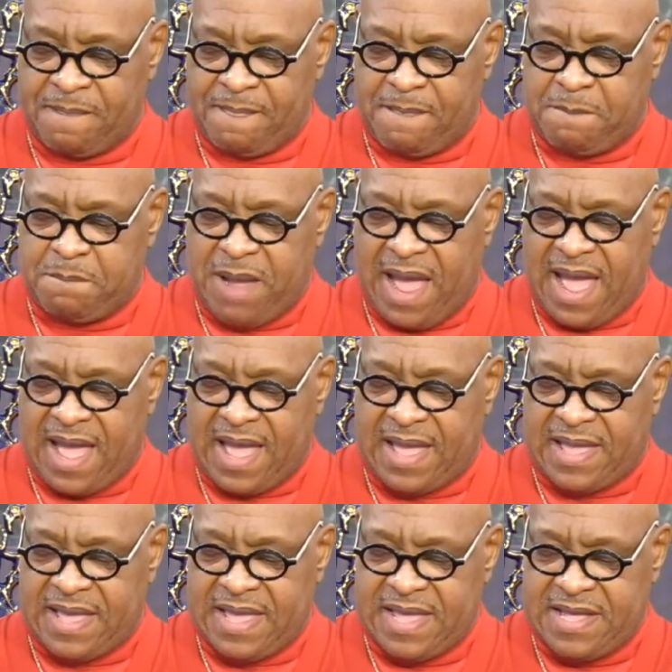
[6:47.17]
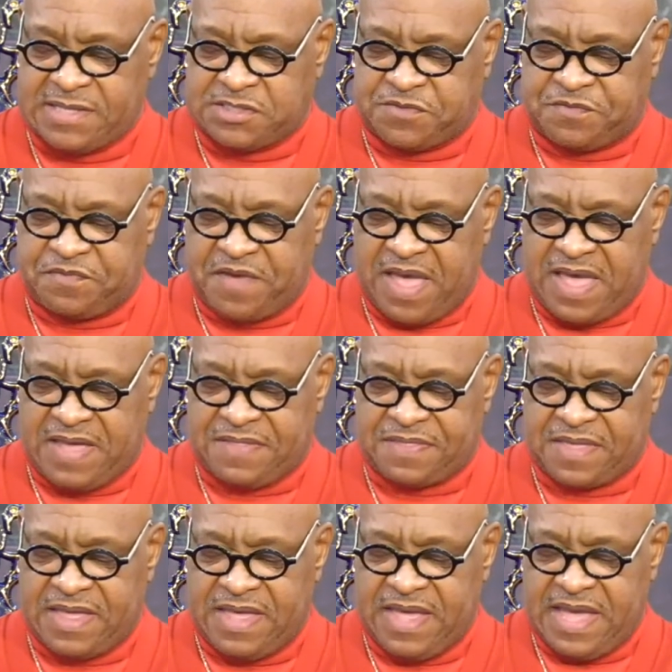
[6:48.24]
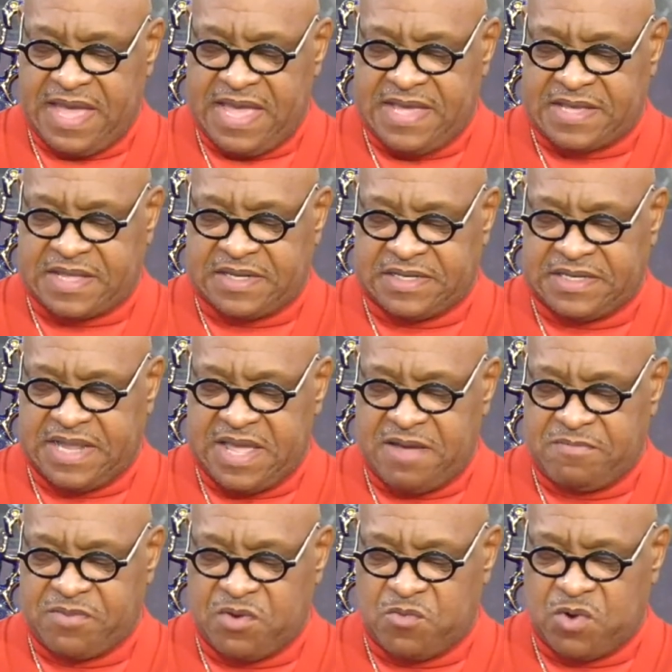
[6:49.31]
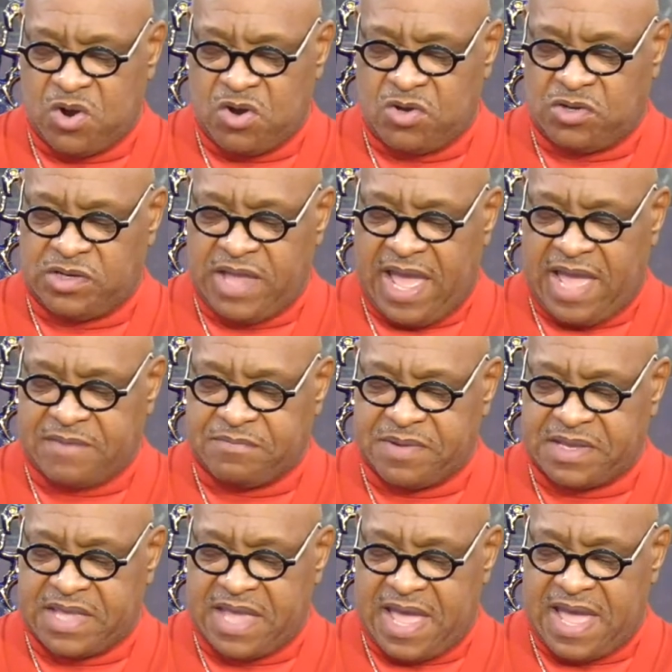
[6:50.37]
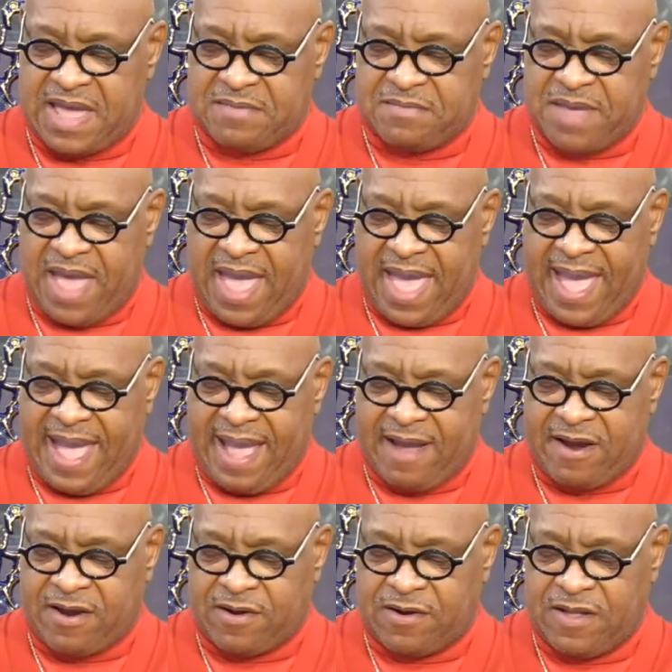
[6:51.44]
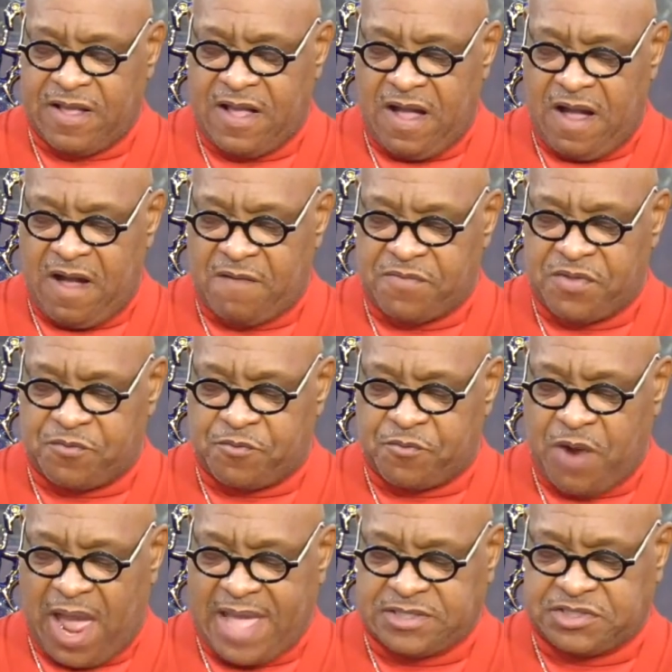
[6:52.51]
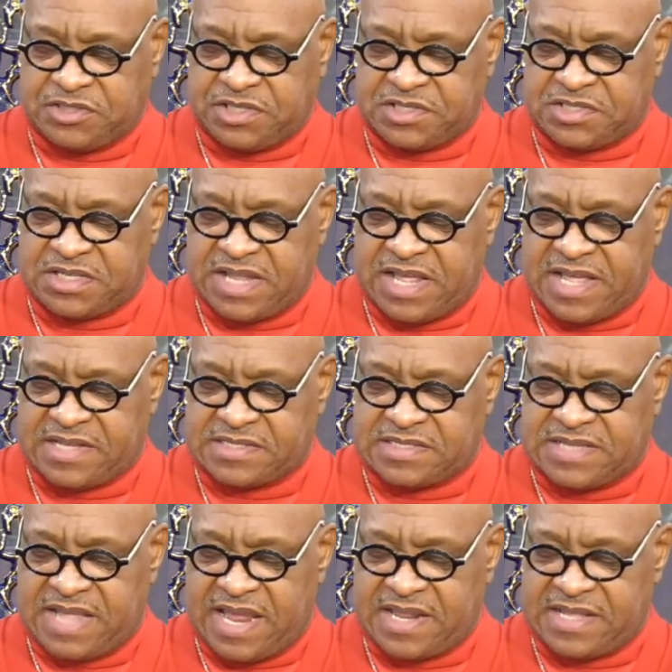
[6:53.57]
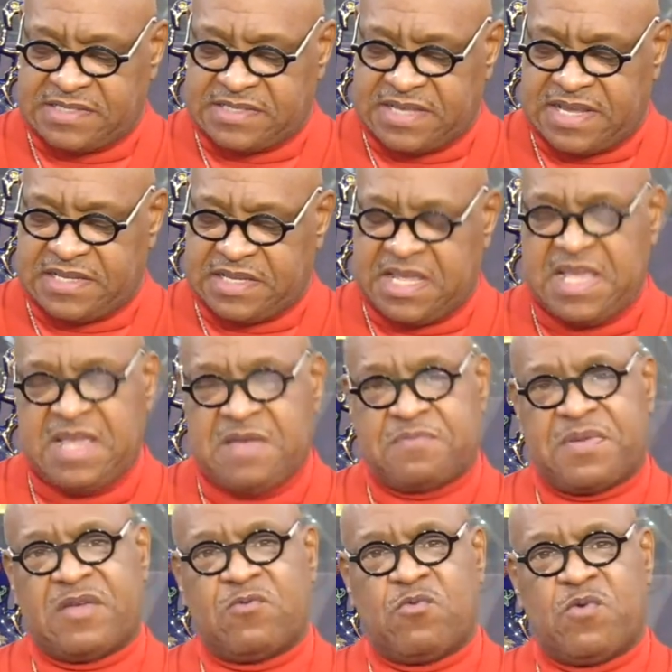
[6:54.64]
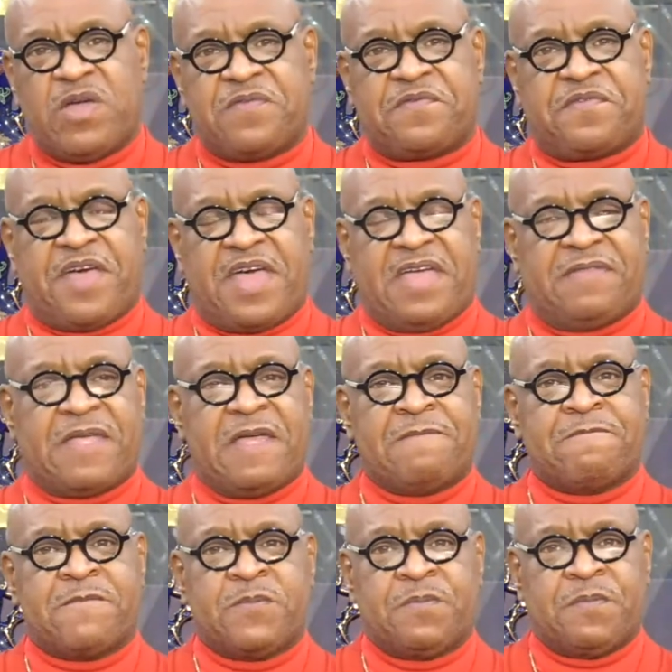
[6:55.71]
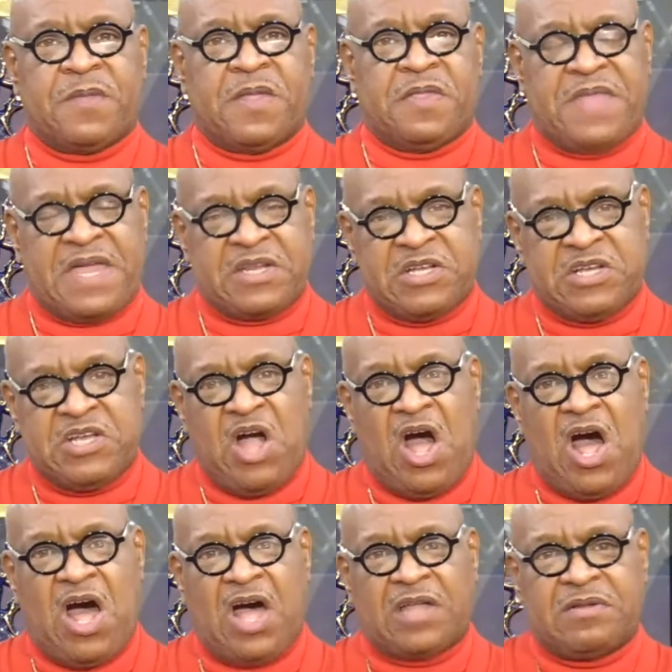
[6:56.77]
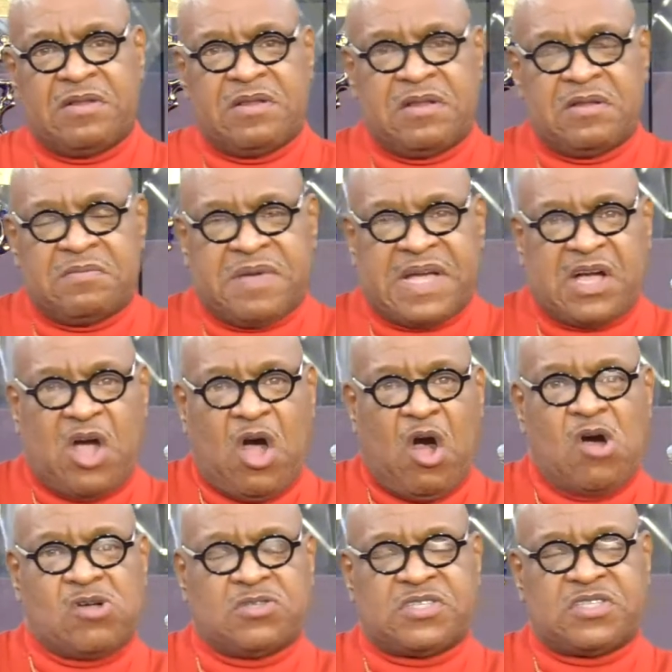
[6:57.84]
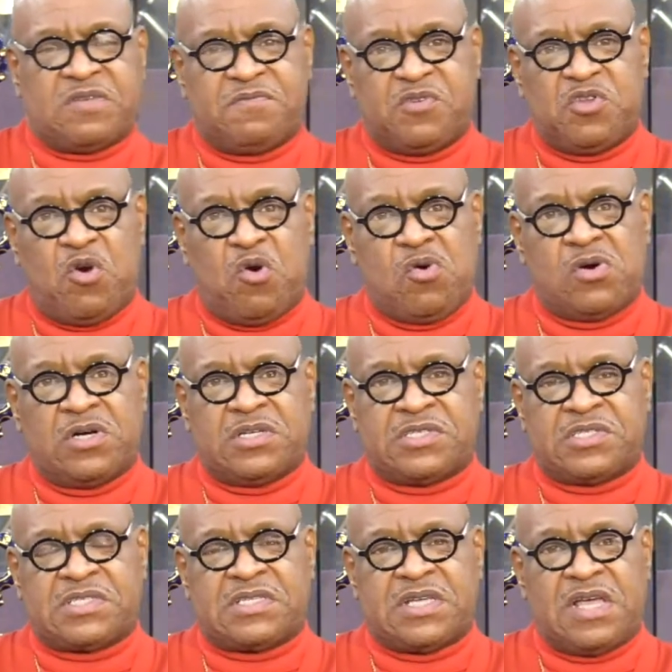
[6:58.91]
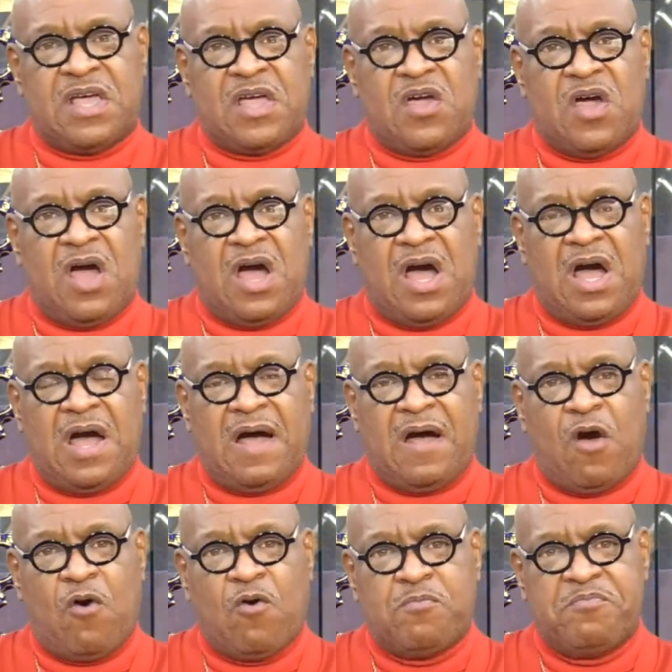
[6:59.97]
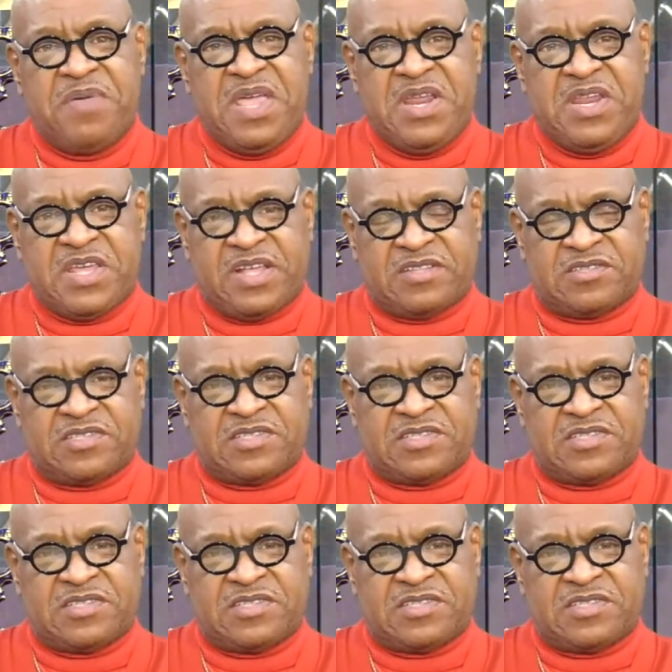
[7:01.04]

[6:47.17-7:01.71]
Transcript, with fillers: By his faith, he condemned the world and became heir of the righteousness that is in keeping with faith. That God, because of Noah's uh, obedience,